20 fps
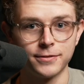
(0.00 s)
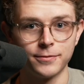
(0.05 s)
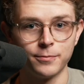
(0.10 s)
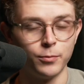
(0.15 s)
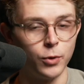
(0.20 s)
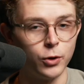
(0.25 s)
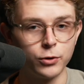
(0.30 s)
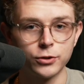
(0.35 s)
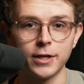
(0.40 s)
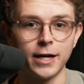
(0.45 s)

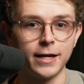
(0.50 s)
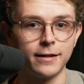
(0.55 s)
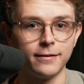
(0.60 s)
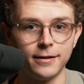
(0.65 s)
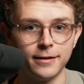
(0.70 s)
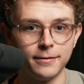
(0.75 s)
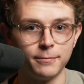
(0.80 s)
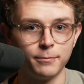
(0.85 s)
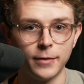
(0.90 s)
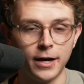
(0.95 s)
most
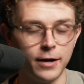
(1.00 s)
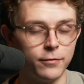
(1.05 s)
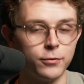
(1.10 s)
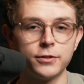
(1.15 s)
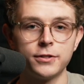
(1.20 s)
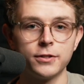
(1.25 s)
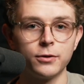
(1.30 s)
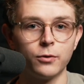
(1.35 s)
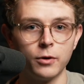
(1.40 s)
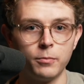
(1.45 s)
likely. Every
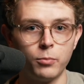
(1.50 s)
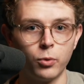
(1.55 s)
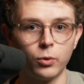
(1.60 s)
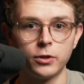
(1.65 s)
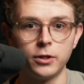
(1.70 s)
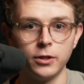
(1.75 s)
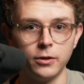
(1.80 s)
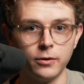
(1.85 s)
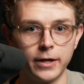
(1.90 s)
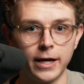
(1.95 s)
single
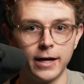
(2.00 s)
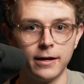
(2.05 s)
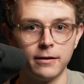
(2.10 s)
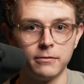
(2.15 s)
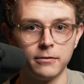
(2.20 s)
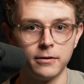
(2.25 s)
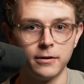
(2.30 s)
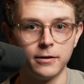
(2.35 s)
report that you get.